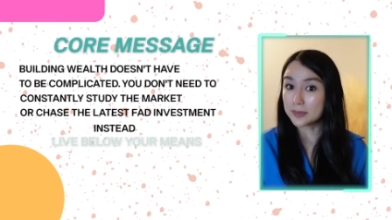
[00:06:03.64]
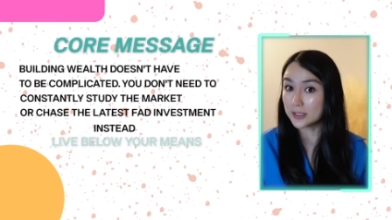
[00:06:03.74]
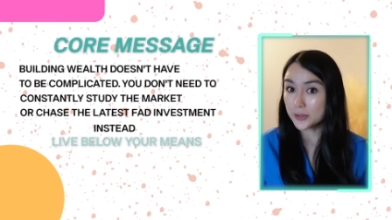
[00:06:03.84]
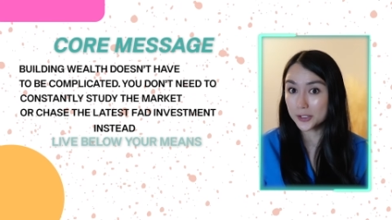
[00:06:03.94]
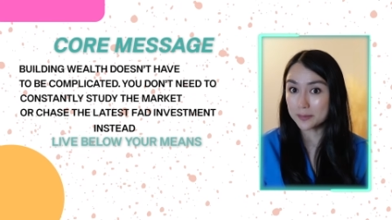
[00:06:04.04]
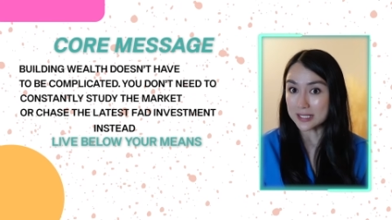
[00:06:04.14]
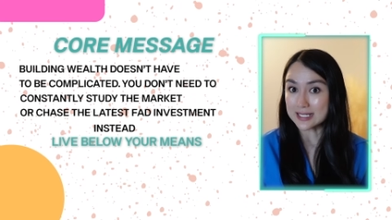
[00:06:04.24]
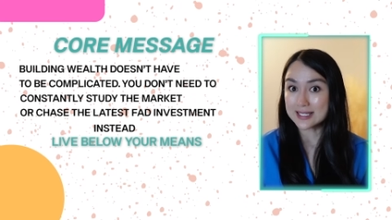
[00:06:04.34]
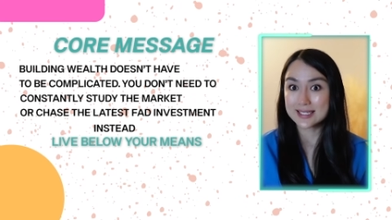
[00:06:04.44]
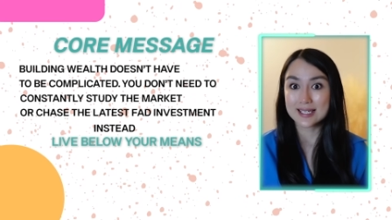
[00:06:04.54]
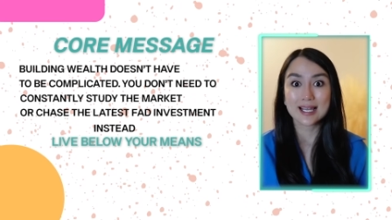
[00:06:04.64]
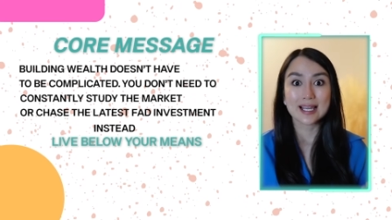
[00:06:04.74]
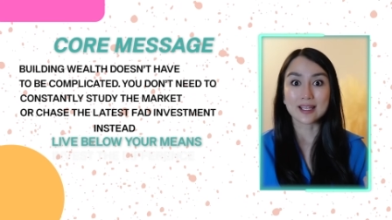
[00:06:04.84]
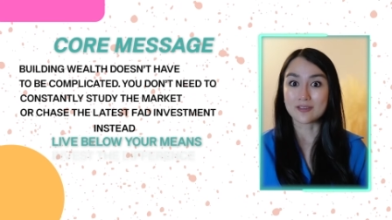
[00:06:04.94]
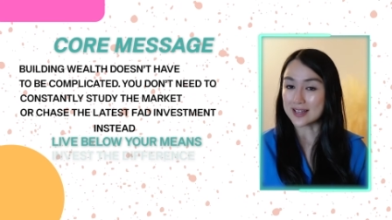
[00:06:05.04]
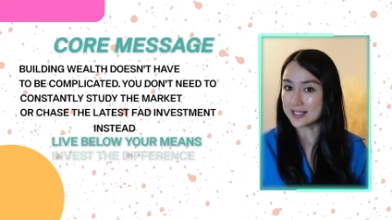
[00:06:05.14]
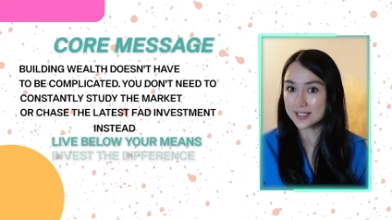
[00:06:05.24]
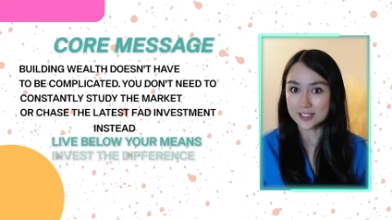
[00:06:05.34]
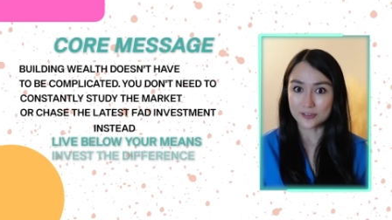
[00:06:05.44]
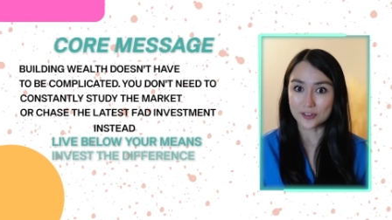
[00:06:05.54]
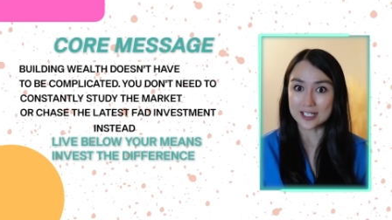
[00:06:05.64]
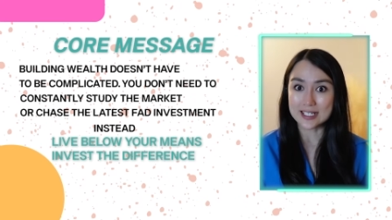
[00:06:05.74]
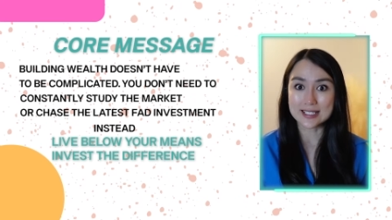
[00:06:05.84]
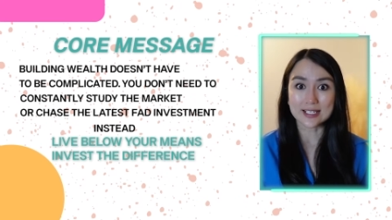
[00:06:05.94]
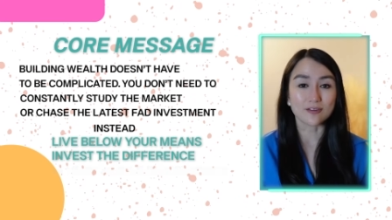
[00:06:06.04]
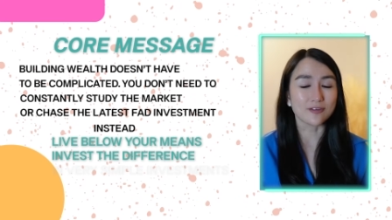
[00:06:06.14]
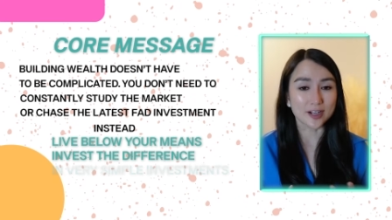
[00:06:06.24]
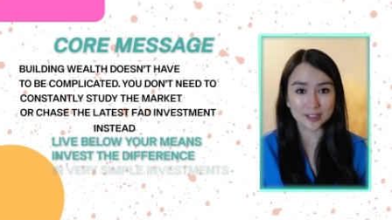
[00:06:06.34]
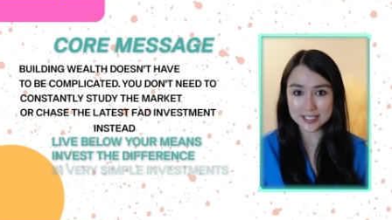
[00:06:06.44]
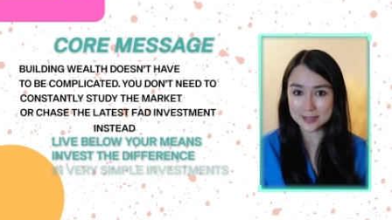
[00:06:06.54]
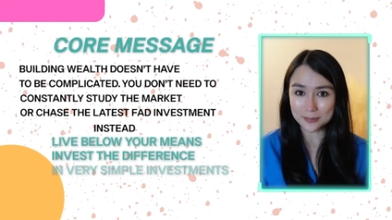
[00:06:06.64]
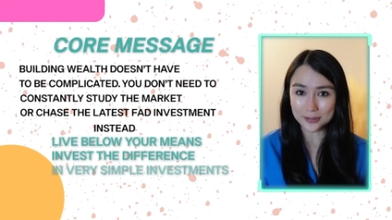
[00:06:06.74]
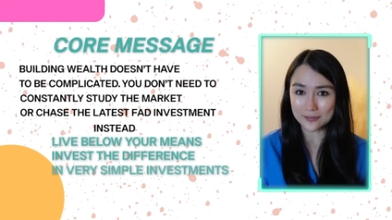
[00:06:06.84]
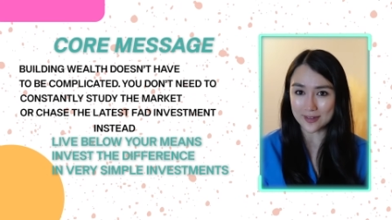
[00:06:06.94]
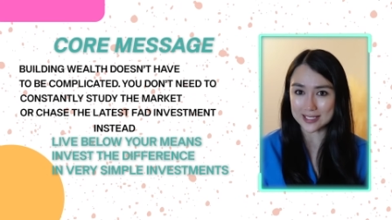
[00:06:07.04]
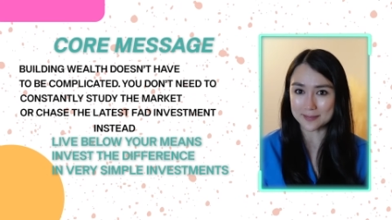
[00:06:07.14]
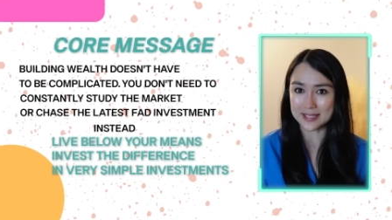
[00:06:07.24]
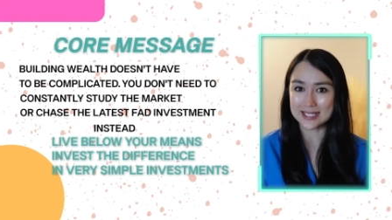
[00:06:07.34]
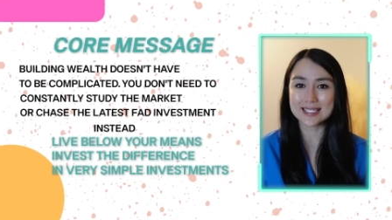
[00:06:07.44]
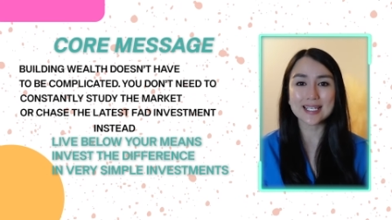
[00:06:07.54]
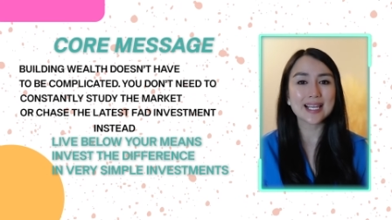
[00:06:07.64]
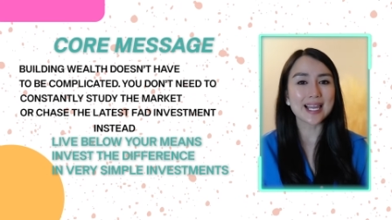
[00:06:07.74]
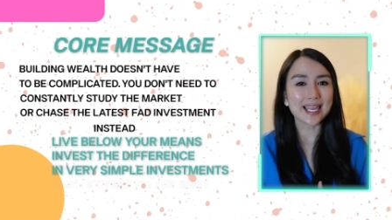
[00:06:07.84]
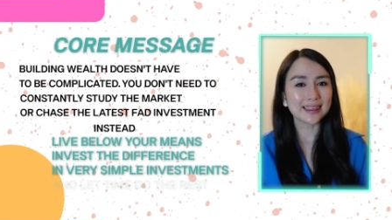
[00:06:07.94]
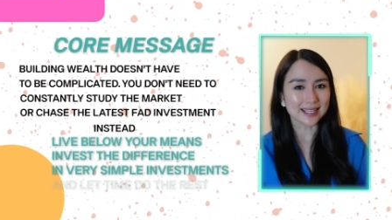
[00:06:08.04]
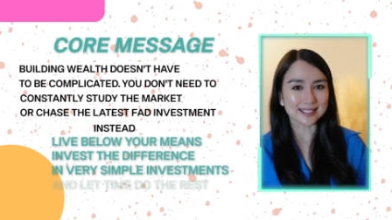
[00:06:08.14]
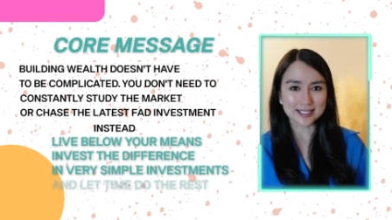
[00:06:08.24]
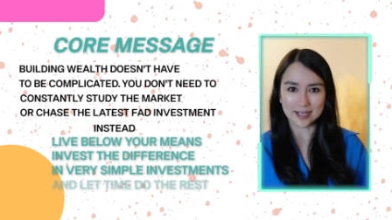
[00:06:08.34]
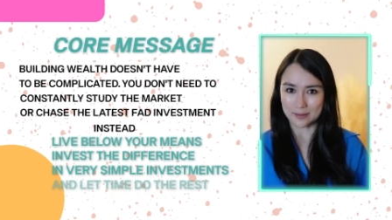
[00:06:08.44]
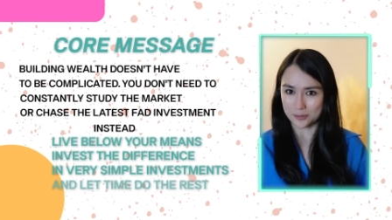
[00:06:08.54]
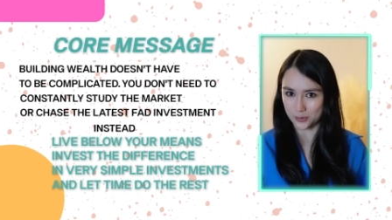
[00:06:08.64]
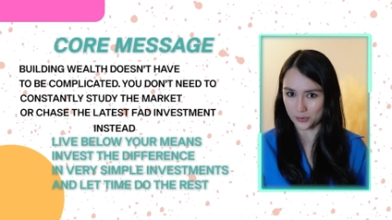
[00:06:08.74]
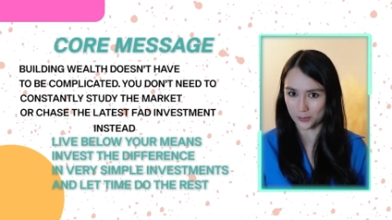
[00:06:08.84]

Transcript: below your means, invest a difference in very simple investments, and let time do the